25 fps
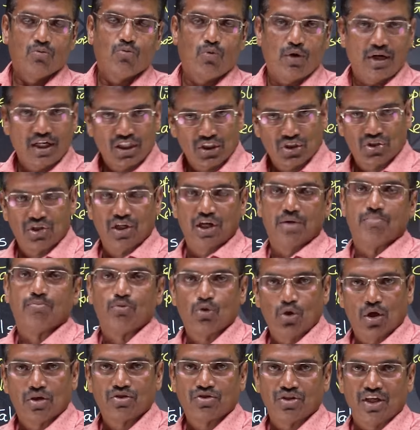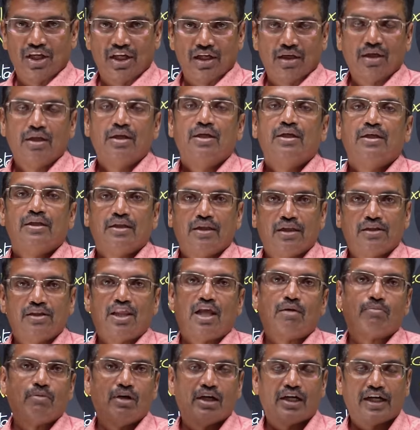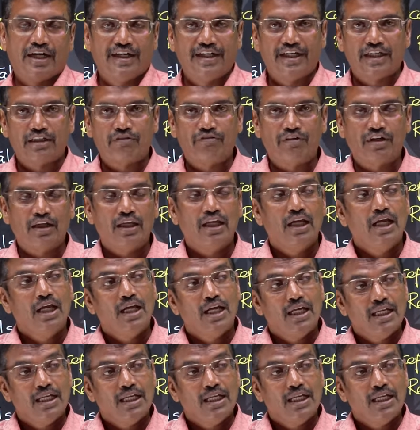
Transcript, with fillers: one extreme you are saying the thermal conductivity.